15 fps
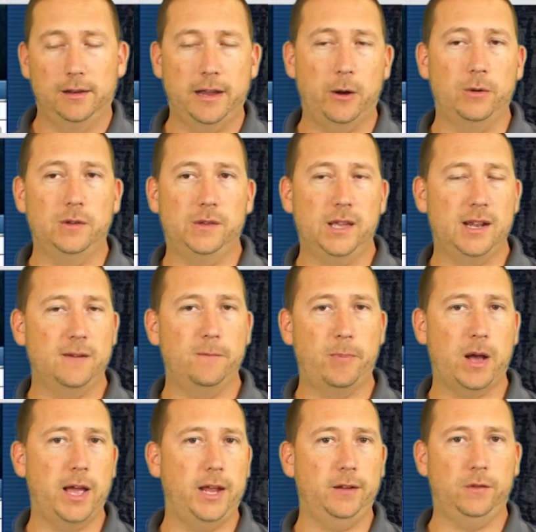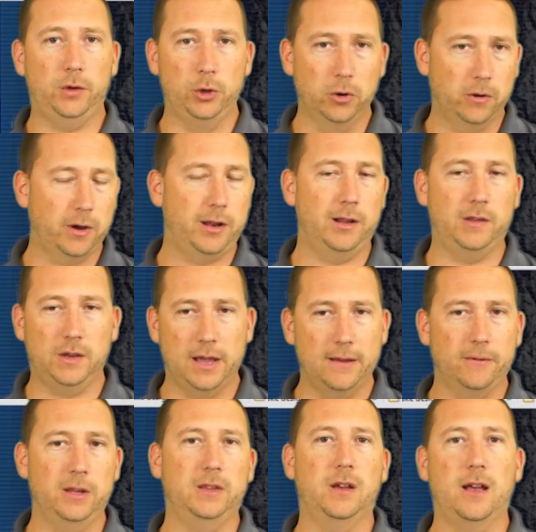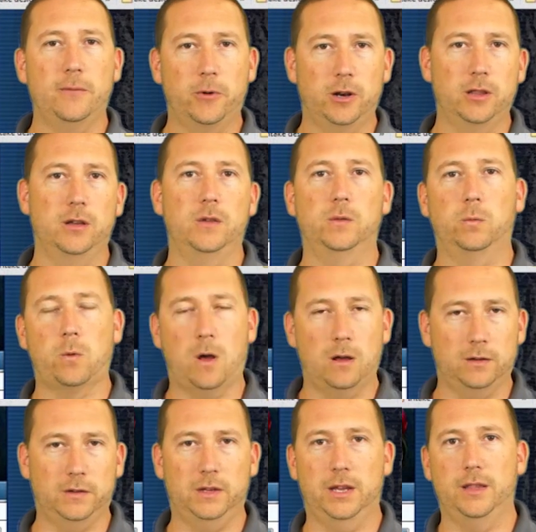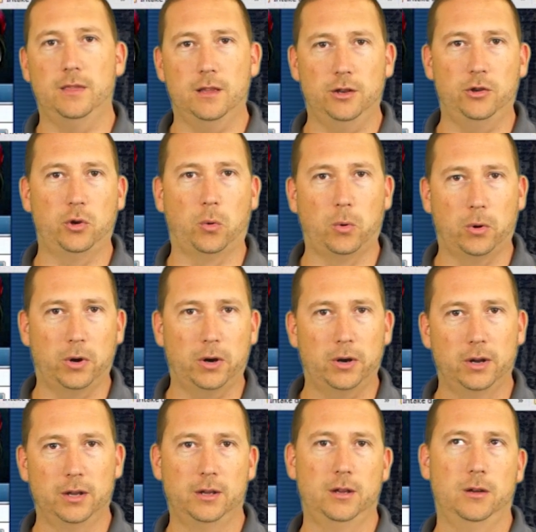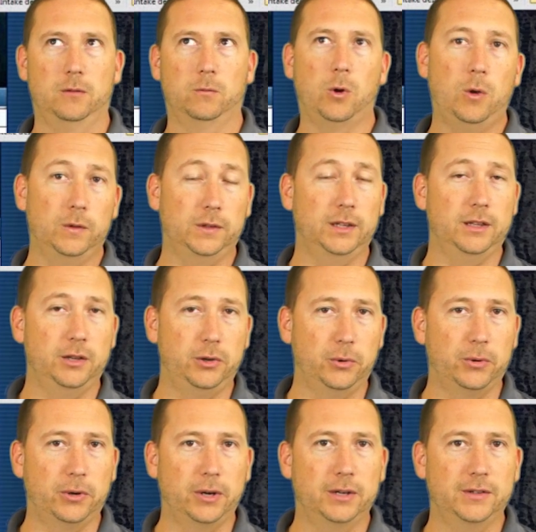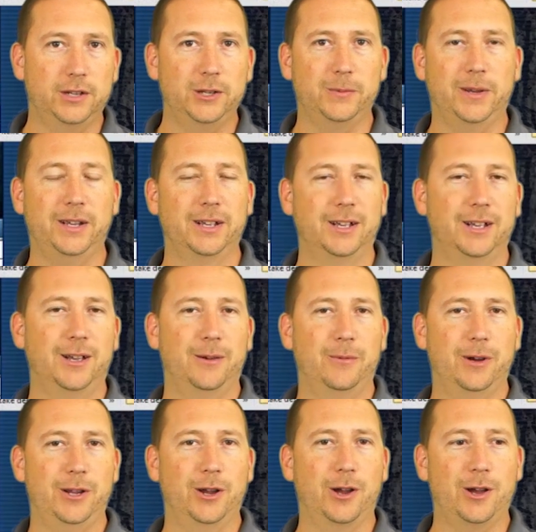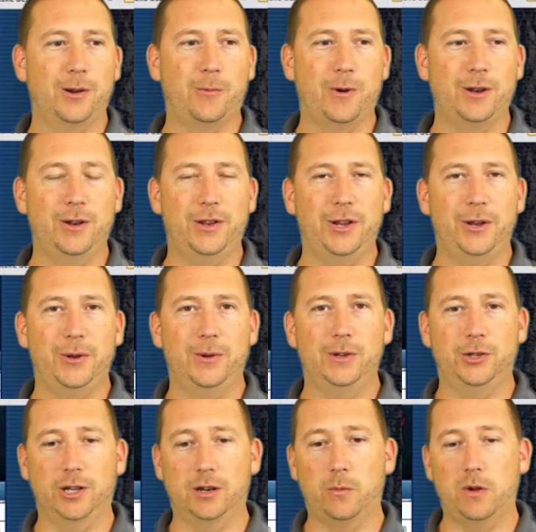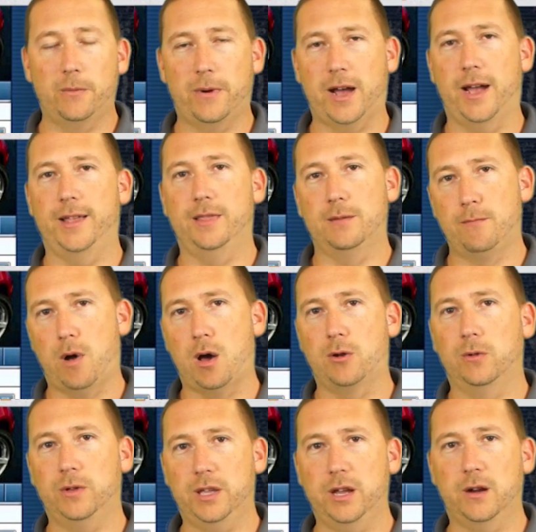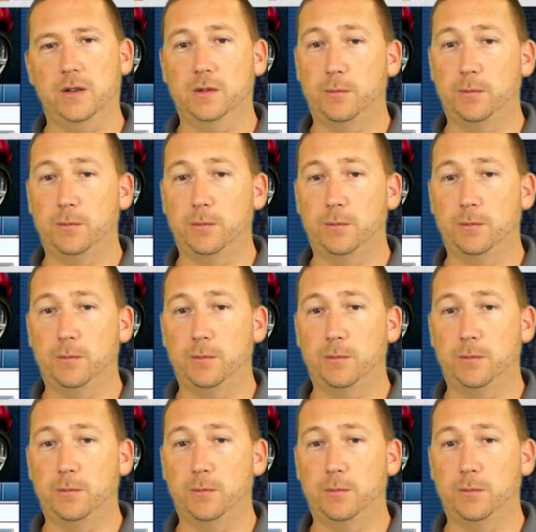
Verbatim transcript: Now, instead of buying two credits every time one of those walks in the door, rolls in the door, excuse me, what you're going to want to do is you're going to want to buy the model year.